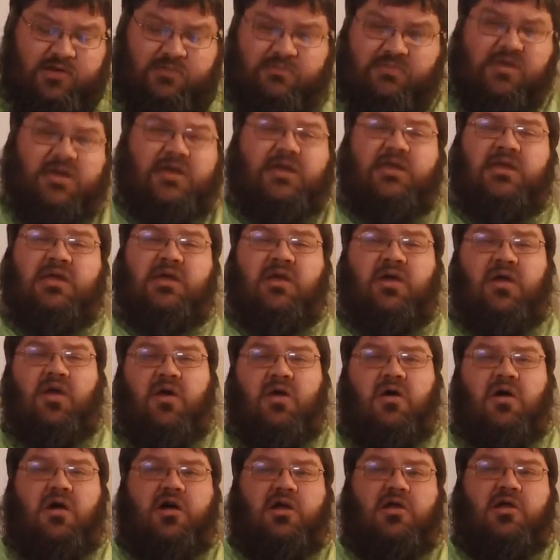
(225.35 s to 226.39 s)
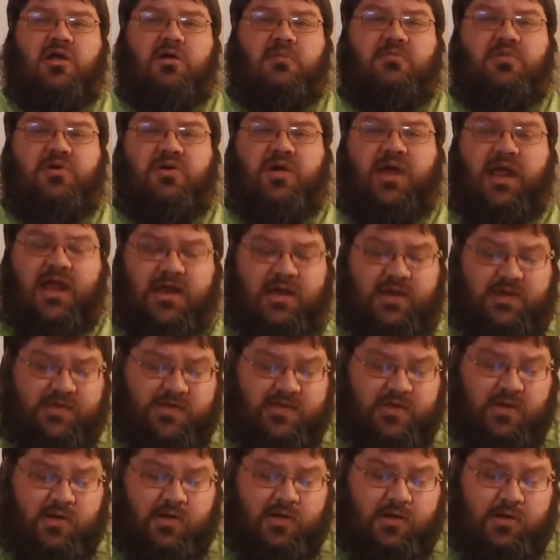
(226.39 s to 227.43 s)
a bit, our number eight
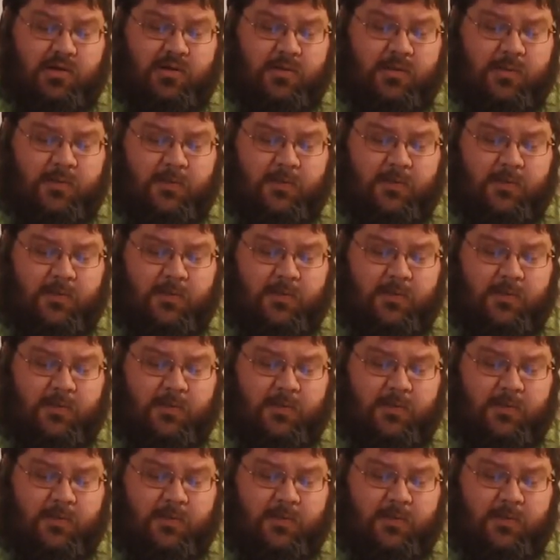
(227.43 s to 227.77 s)
song.